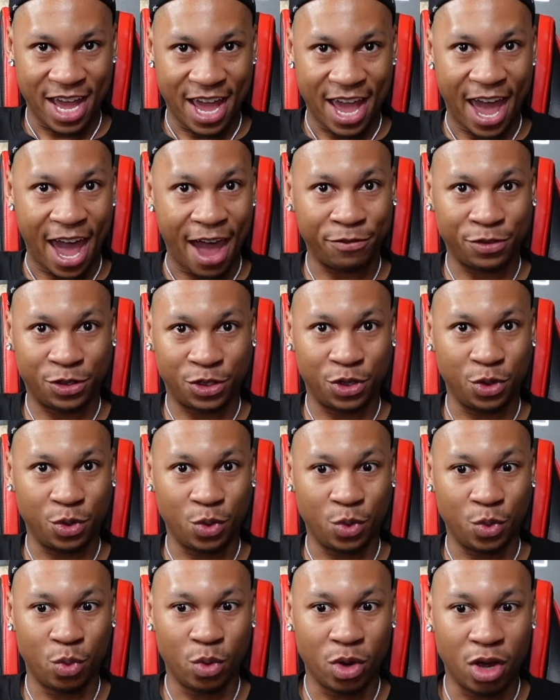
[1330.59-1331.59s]
have
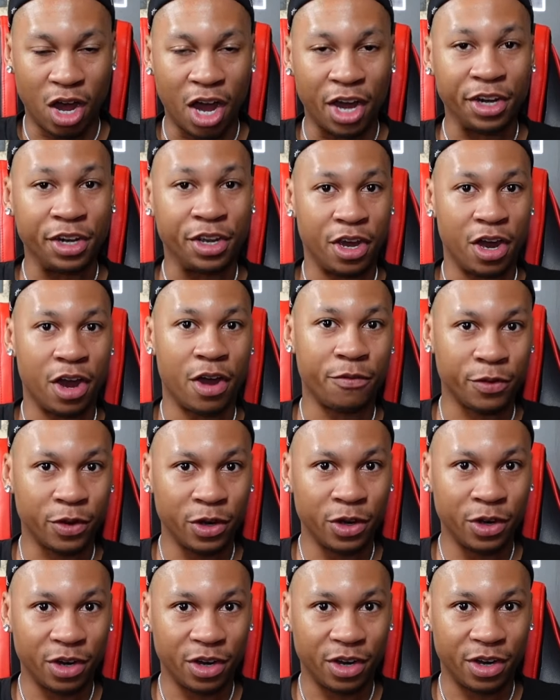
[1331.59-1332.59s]
to
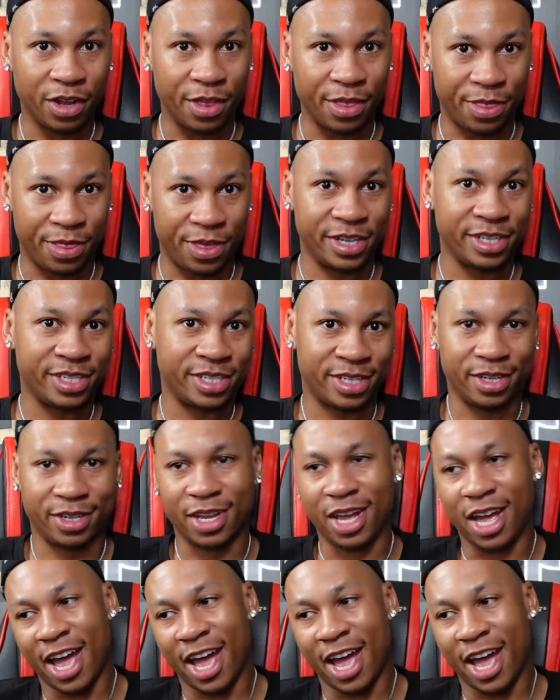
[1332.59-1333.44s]
uncover this,